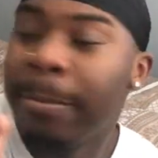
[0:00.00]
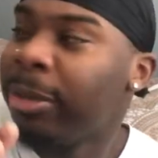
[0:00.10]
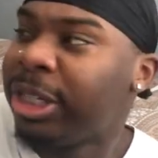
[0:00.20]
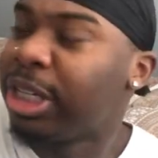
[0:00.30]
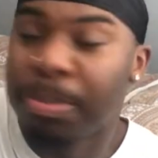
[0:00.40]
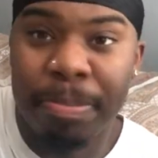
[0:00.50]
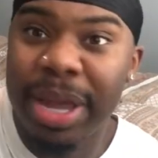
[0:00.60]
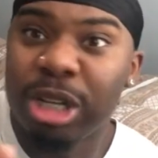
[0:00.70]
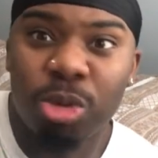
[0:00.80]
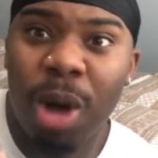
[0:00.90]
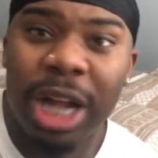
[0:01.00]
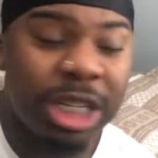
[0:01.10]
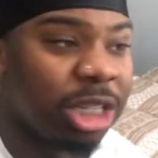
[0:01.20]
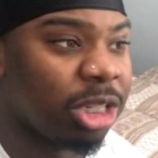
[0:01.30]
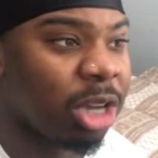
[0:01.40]
just binge
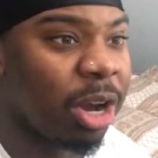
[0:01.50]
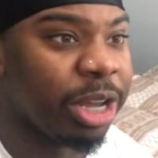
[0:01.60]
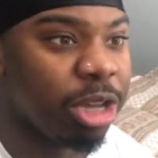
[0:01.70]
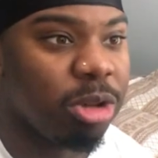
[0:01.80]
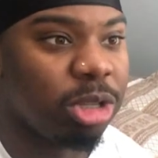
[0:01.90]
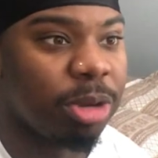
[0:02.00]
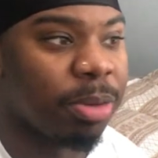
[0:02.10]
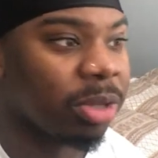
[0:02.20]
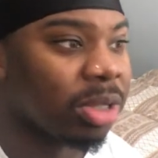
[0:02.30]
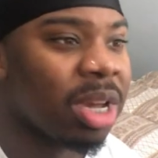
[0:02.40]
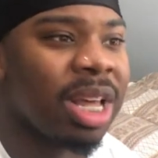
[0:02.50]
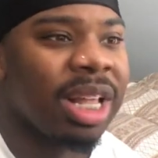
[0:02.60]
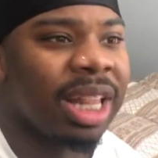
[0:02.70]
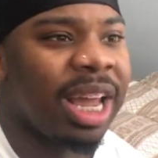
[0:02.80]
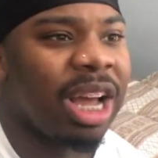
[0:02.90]
watching certain YouTubers.
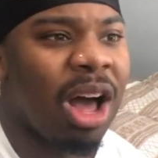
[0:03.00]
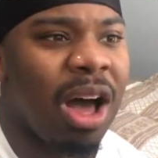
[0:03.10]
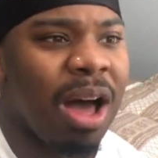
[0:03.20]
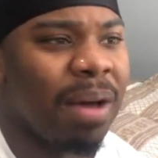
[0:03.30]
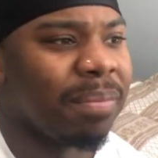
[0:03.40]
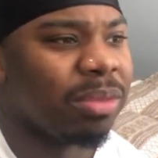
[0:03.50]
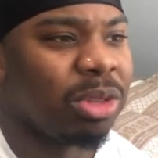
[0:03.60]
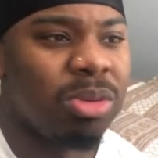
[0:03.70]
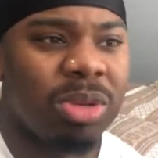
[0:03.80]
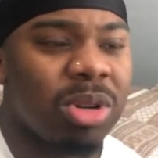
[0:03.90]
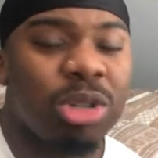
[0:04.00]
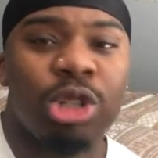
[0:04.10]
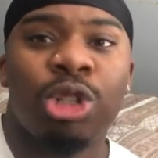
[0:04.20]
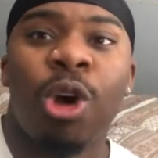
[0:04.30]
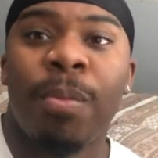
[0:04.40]
Like, um, dude, there's
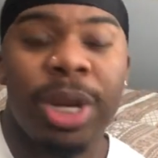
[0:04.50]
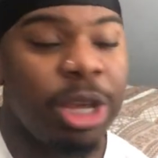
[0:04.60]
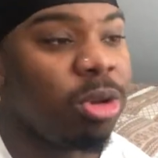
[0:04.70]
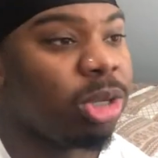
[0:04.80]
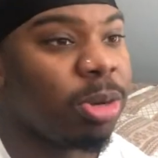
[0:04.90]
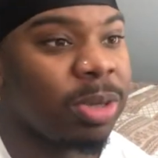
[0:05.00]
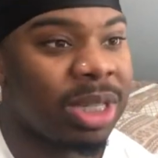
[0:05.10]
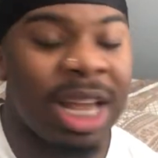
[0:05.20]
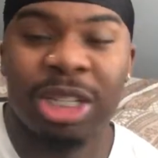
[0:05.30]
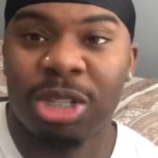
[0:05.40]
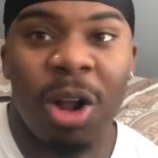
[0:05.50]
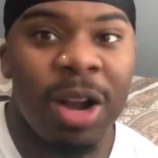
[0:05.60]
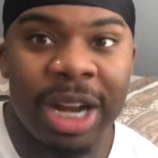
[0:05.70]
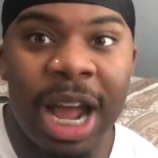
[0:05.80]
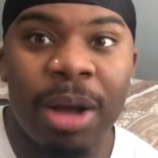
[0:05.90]
so many YouTubers that
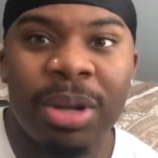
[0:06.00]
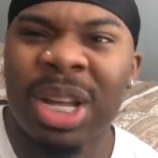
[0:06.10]
started out